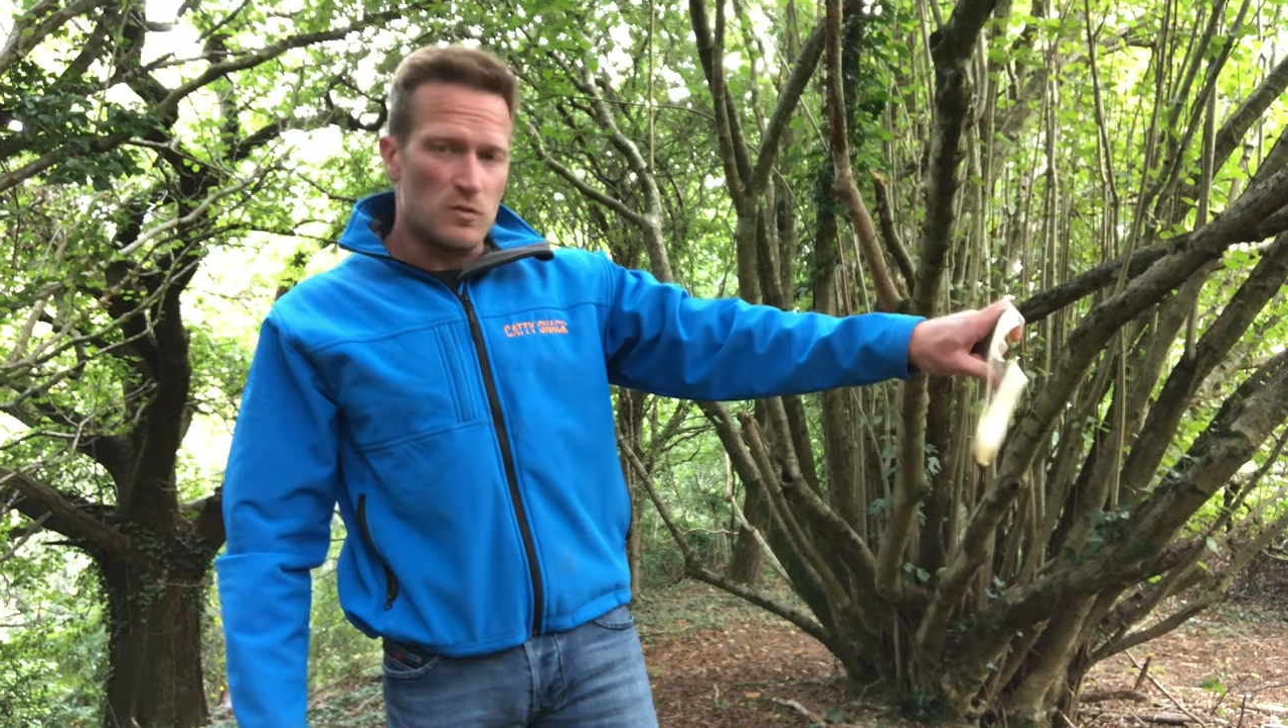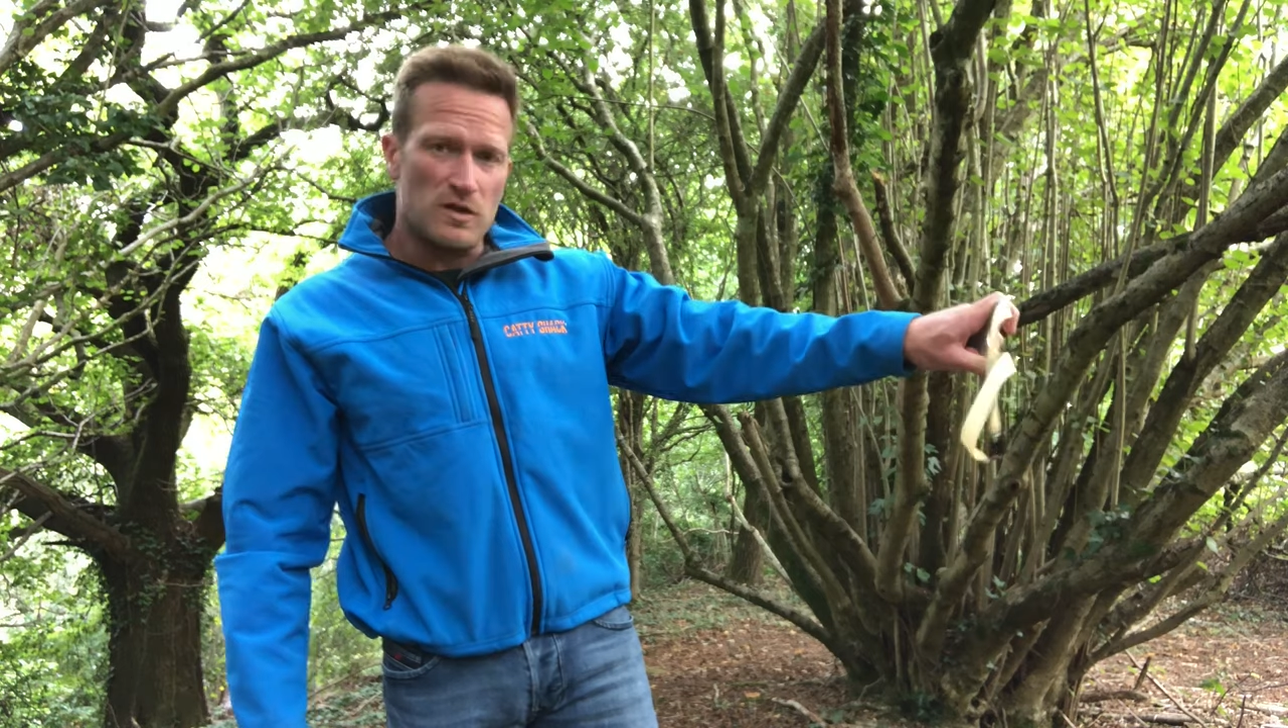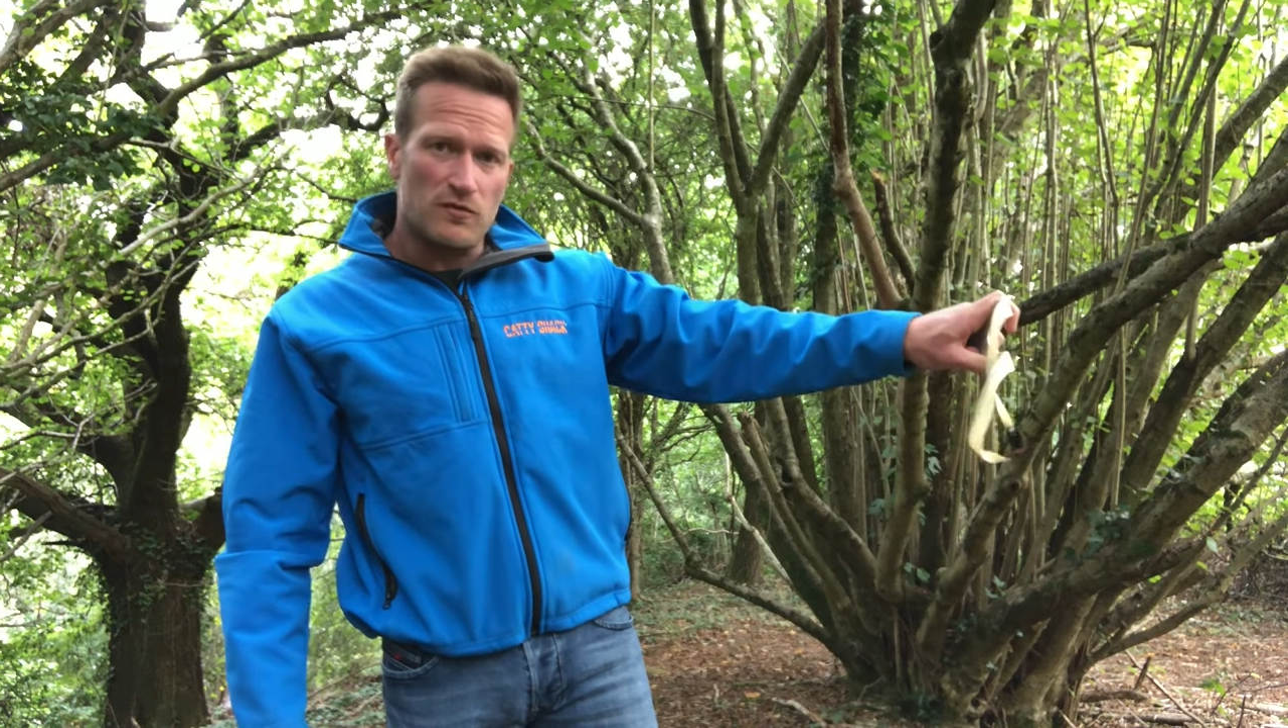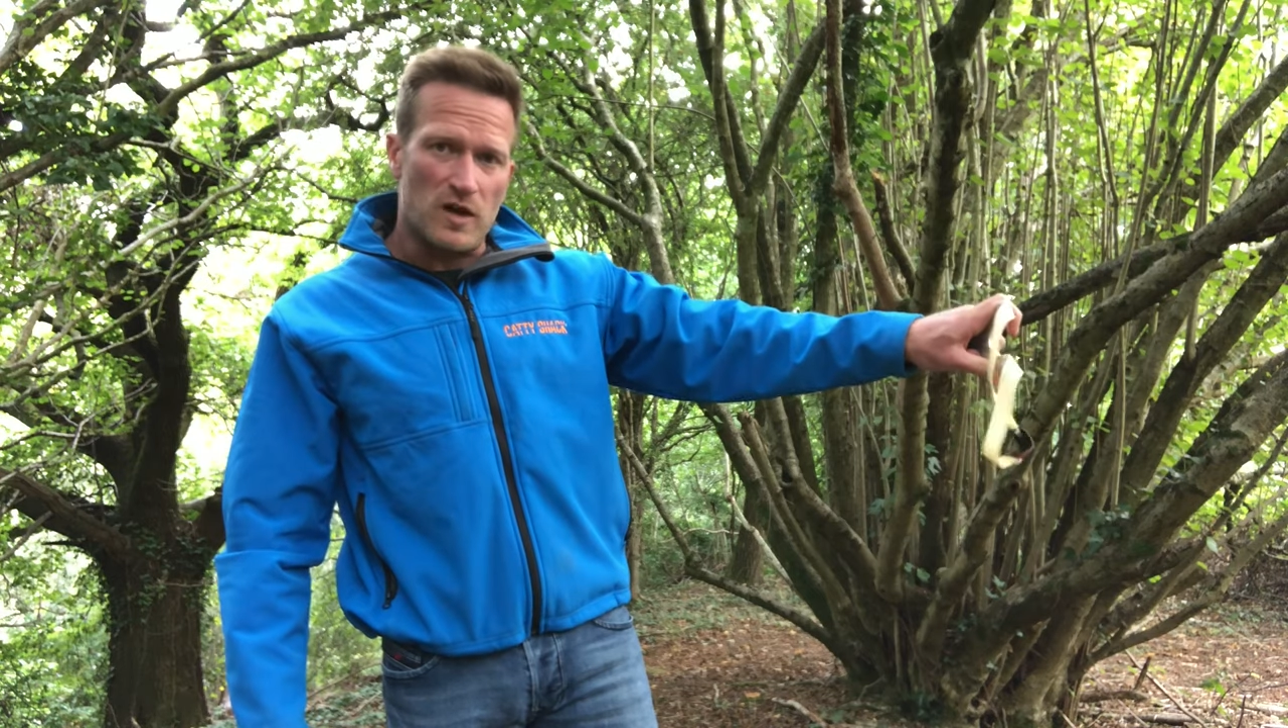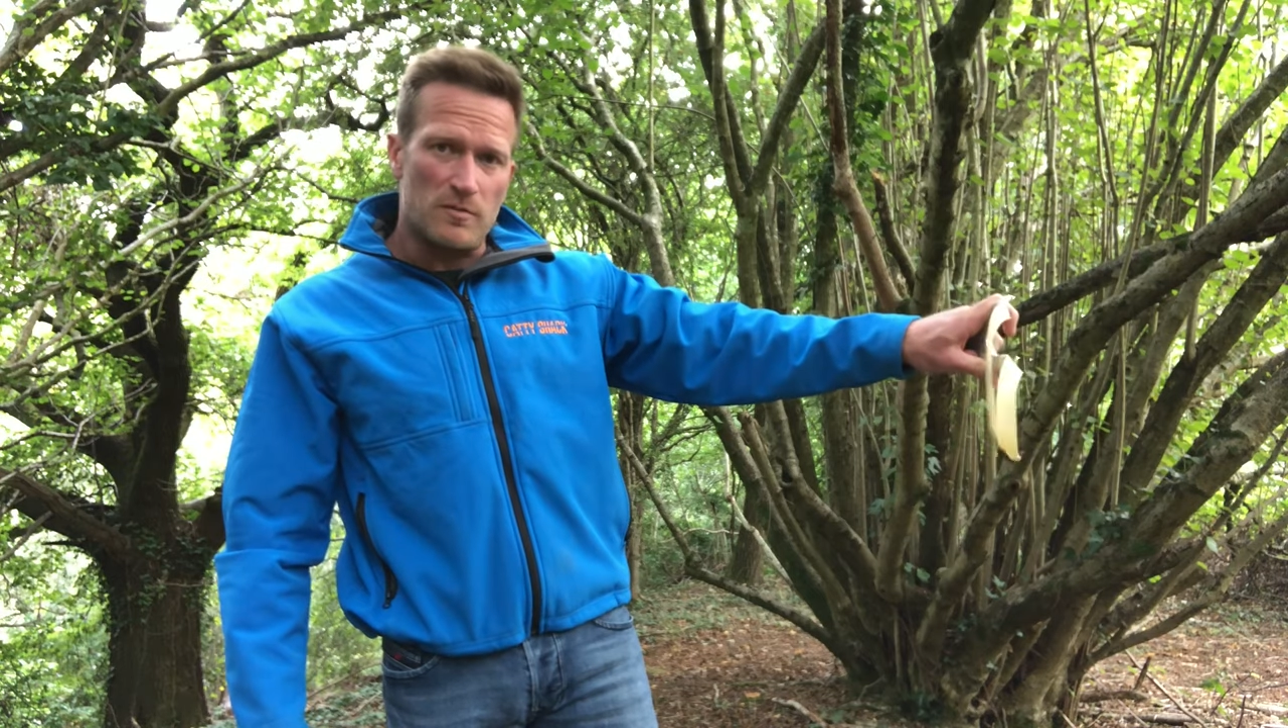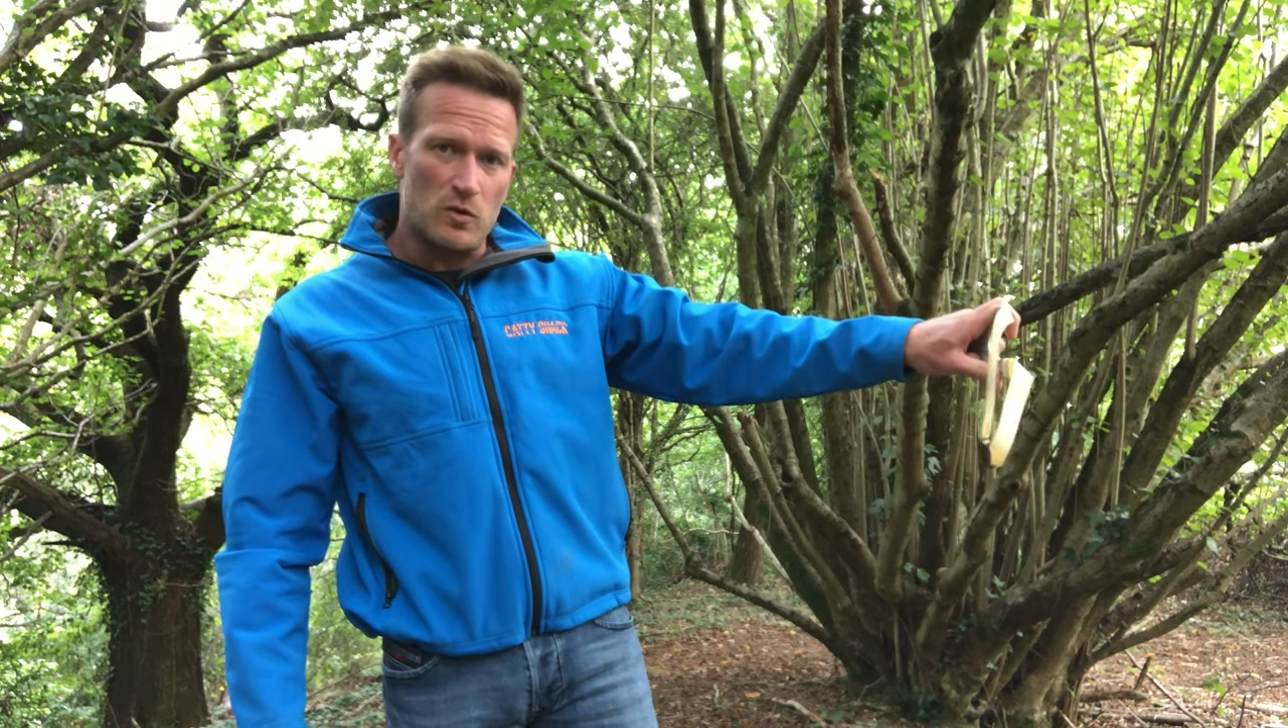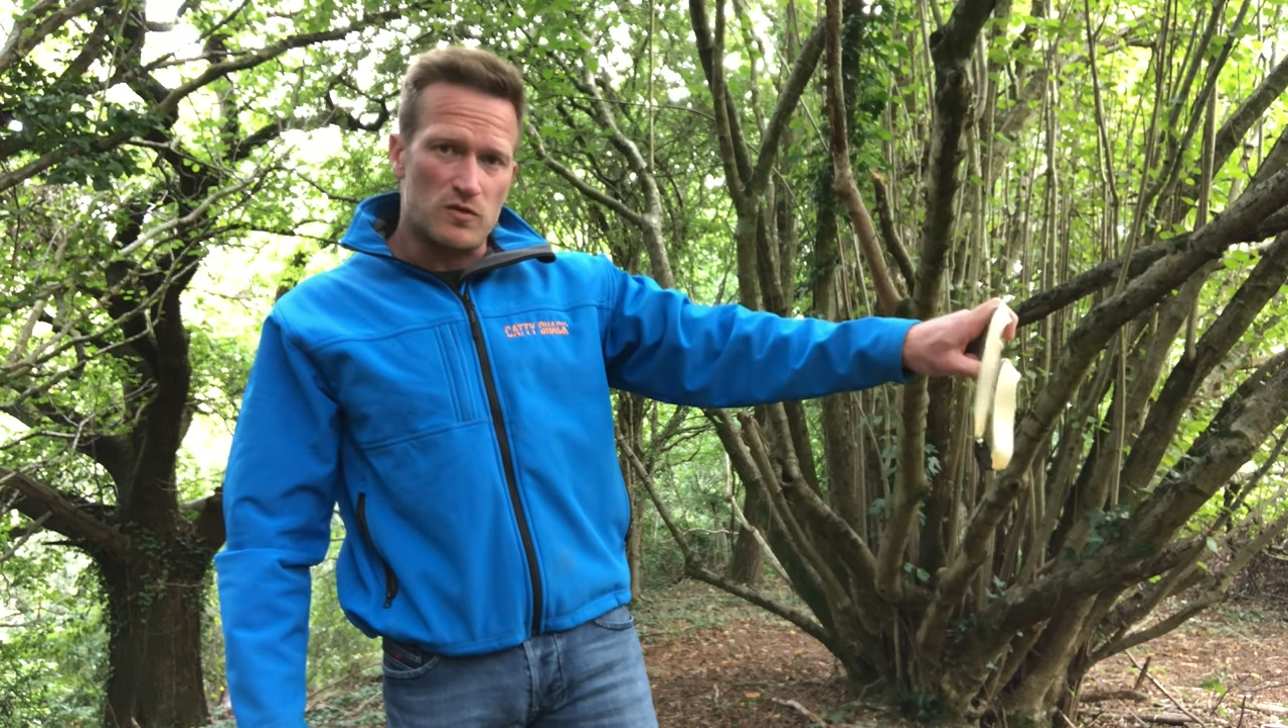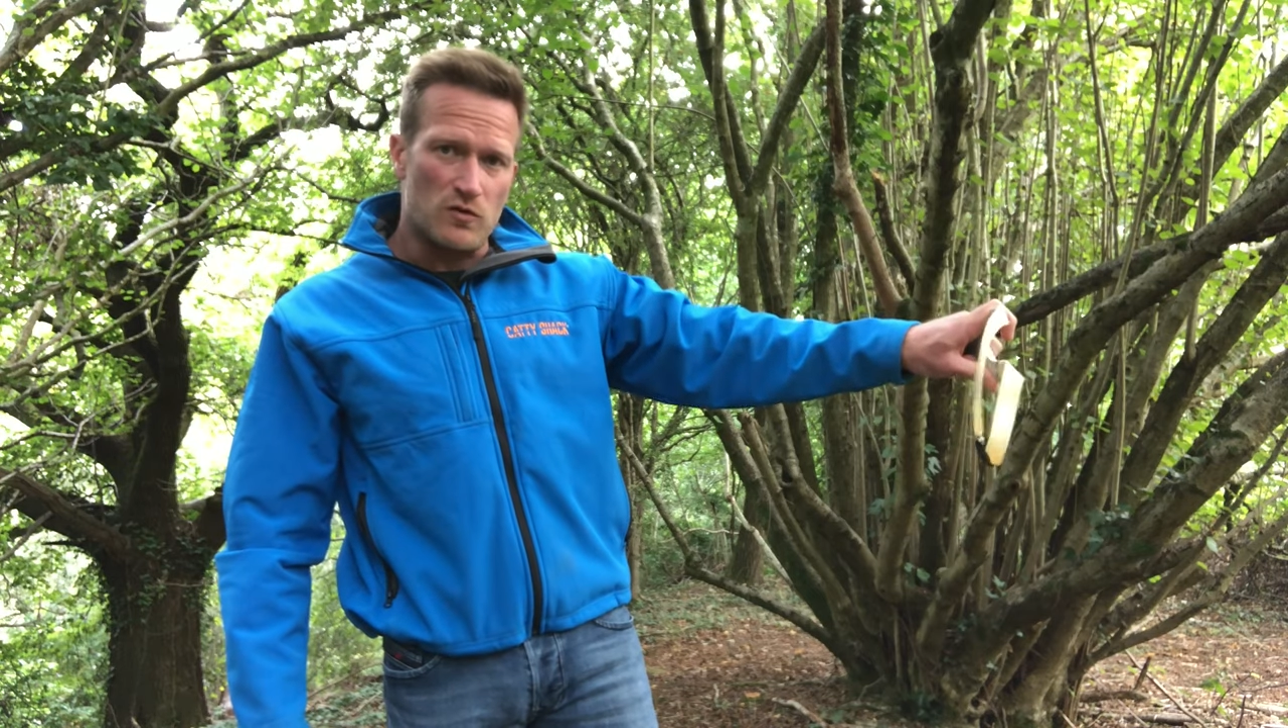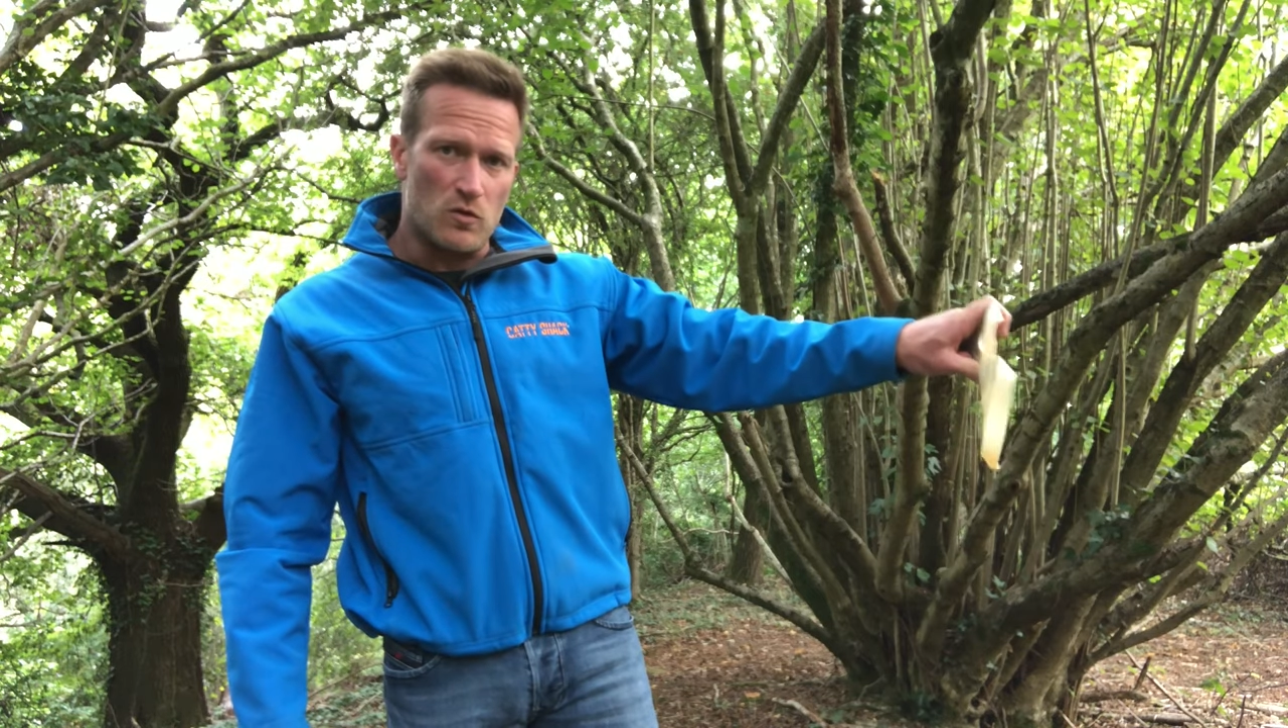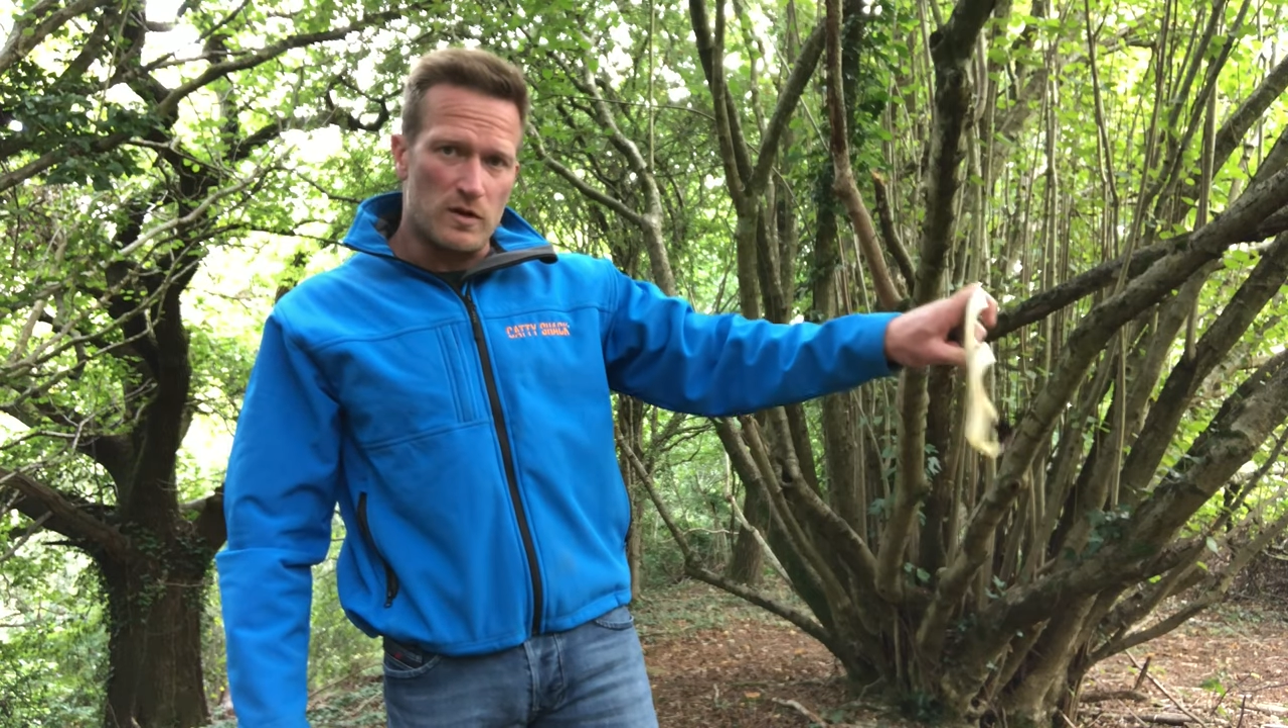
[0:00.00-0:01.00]
with your frame
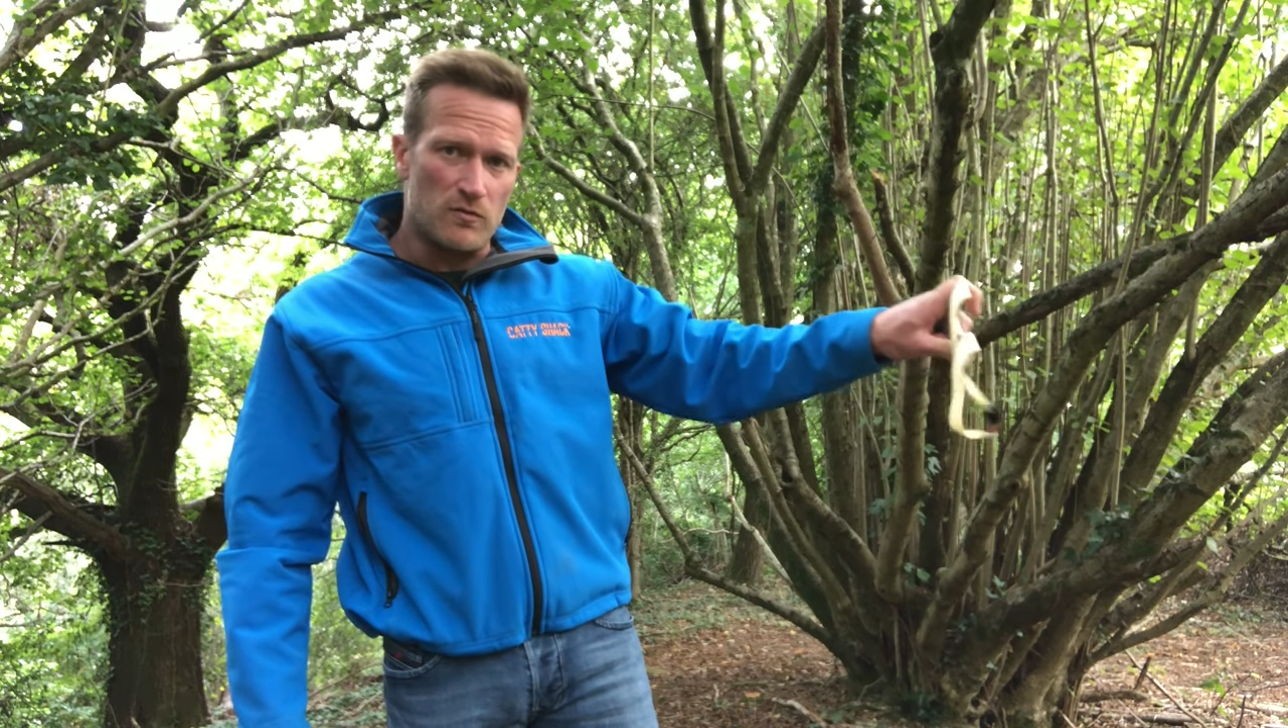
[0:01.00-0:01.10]
pushed forward.